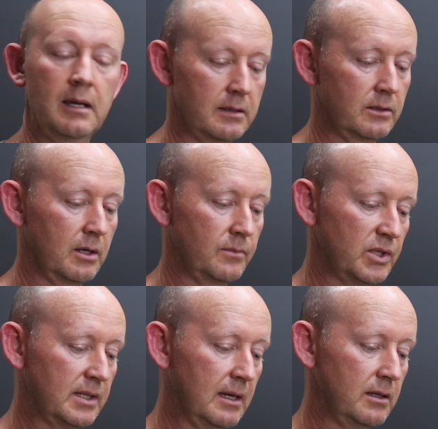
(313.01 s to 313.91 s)
And so I'm
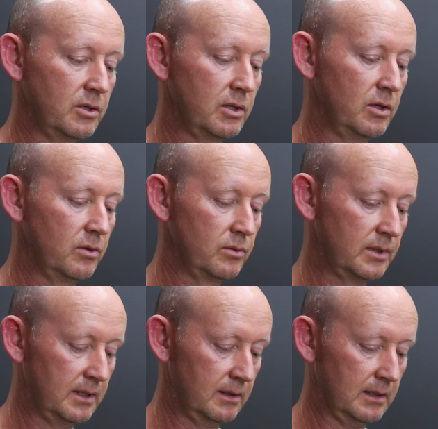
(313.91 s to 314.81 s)
just going to
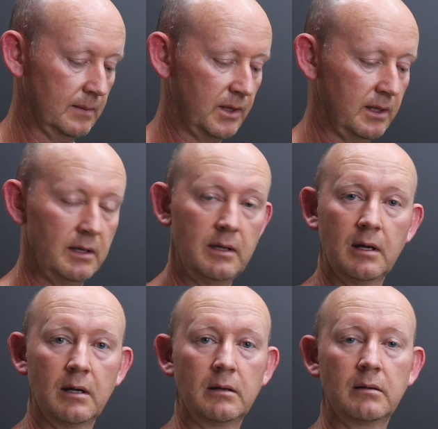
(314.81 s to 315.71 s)
use some of
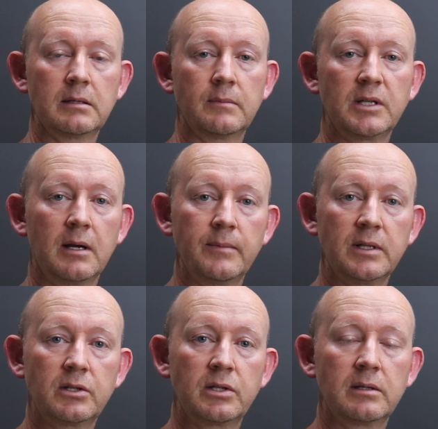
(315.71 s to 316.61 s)
the some
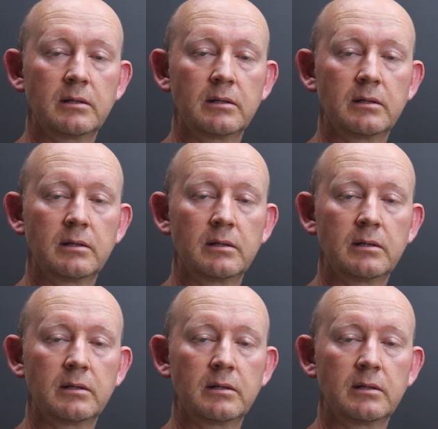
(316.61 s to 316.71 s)
diamond